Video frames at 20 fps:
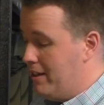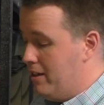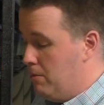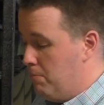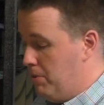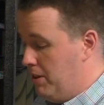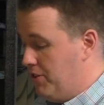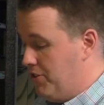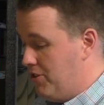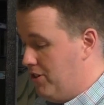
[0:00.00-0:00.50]
in a
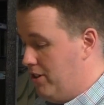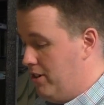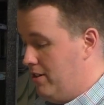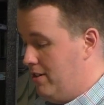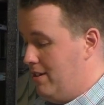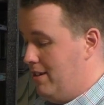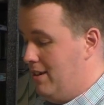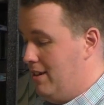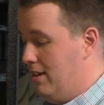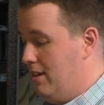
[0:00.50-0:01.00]
blizzard,
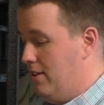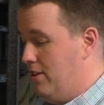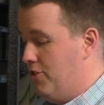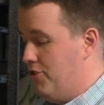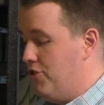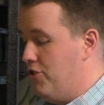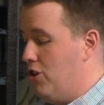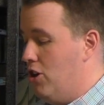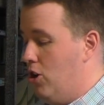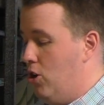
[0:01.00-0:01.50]

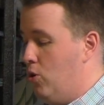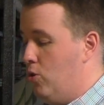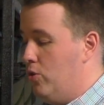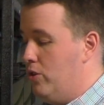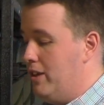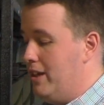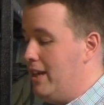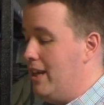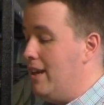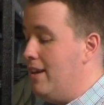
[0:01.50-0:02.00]
there's no
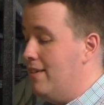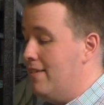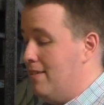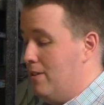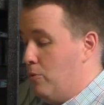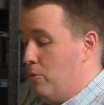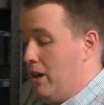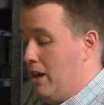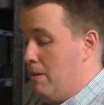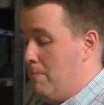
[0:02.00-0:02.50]

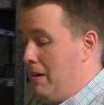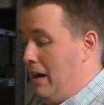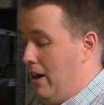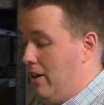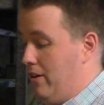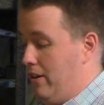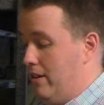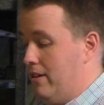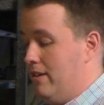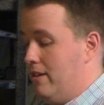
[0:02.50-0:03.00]
easy way
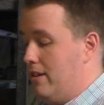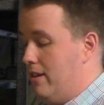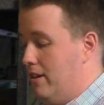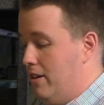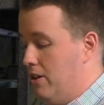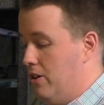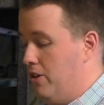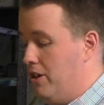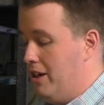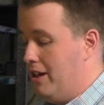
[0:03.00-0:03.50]
about it. You
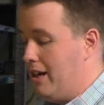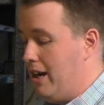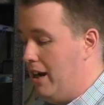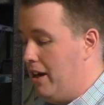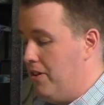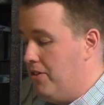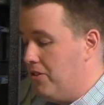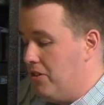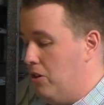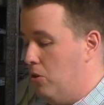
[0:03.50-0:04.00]
know, you
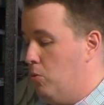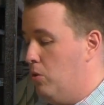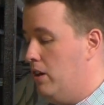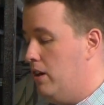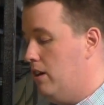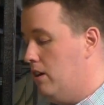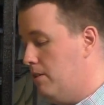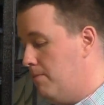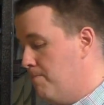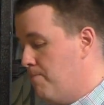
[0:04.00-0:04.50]
kind of just go,
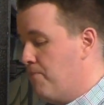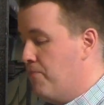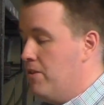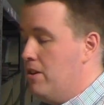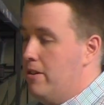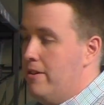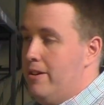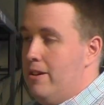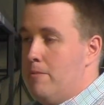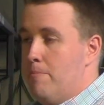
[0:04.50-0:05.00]
well,
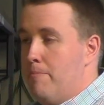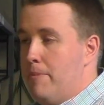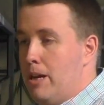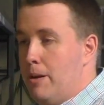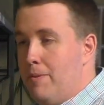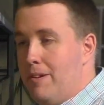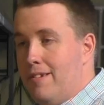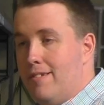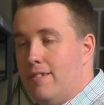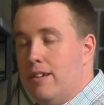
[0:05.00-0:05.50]

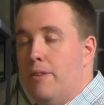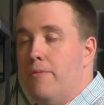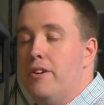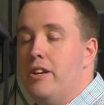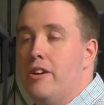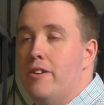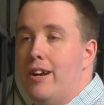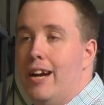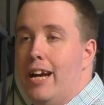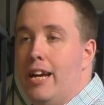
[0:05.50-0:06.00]
maybe
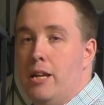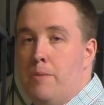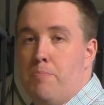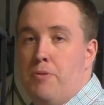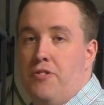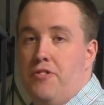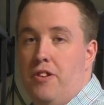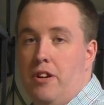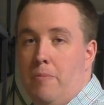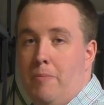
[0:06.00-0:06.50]
70 or
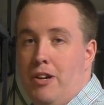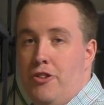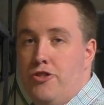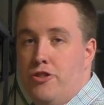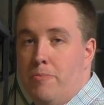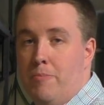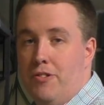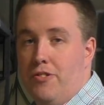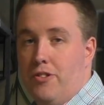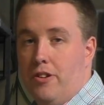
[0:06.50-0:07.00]
80% of my
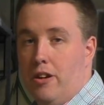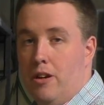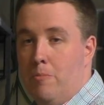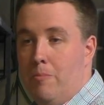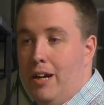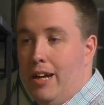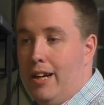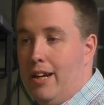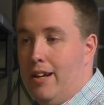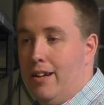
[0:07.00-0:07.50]
shipments are going to
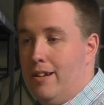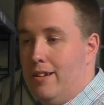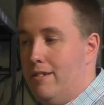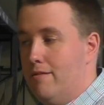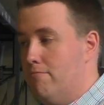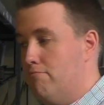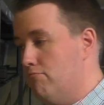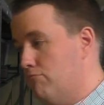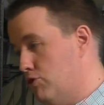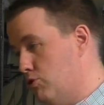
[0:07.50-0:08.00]
make it,
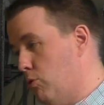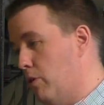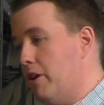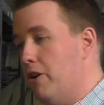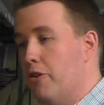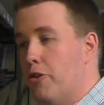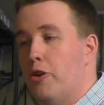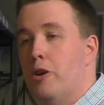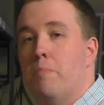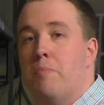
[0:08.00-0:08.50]
and 20
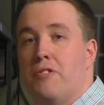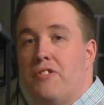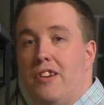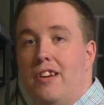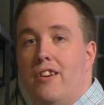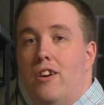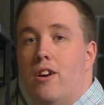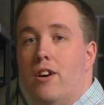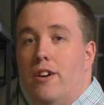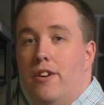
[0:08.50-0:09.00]
or
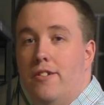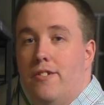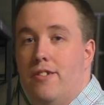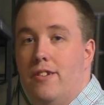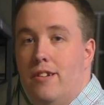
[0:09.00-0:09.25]
30% aren't.